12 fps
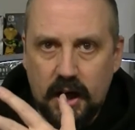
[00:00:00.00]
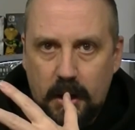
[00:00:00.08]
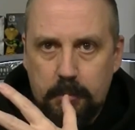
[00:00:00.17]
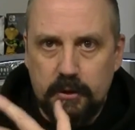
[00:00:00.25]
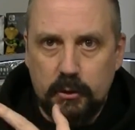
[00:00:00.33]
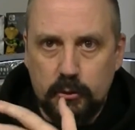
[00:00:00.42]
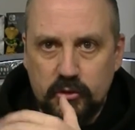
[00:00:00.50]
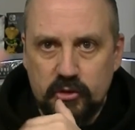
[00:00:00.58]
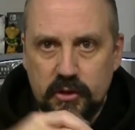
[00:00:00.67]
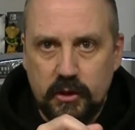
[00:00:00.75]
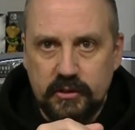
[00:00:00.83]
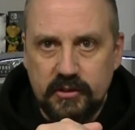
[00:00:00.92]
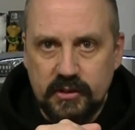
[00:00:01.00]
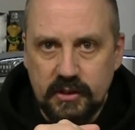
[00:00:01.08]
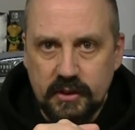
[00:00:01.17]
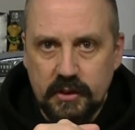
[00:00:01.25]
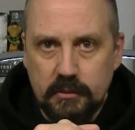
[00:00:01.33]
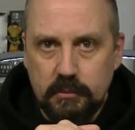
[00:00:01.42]
upload slot
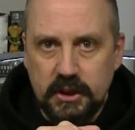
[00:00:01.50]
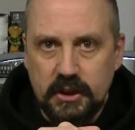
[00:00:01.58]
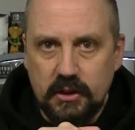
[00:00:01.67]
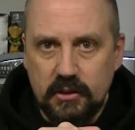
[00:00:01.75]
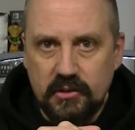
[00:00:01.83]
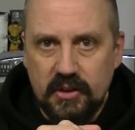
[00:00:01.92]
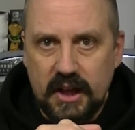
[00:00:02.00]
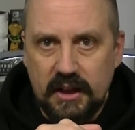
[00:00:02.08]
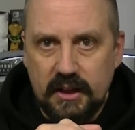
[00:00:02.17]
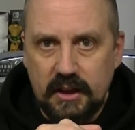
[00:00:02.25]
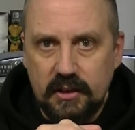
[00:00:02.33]
because that